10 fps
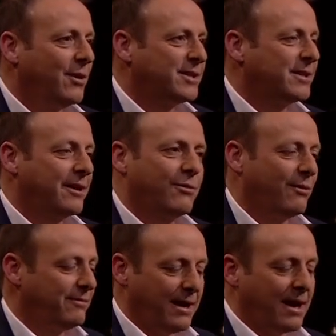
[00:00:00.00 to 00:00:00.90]
which
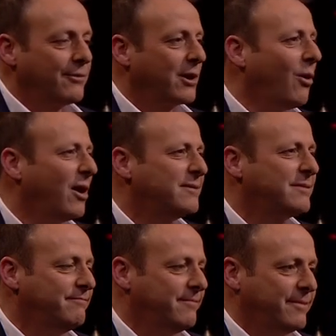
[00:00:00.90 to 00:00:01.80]
required
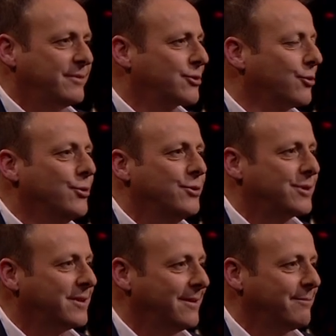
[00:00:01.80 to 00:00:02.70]

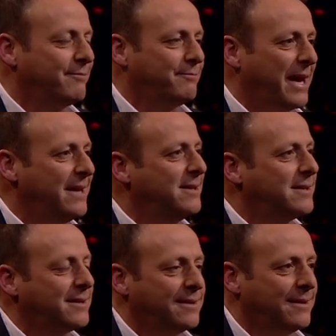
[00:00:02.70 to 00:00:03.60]
screws and
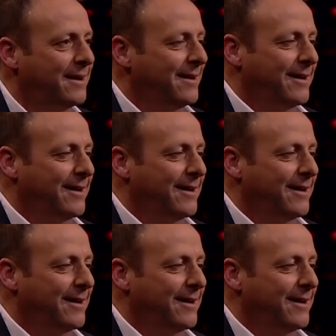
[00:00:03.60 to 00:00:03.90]
pins, and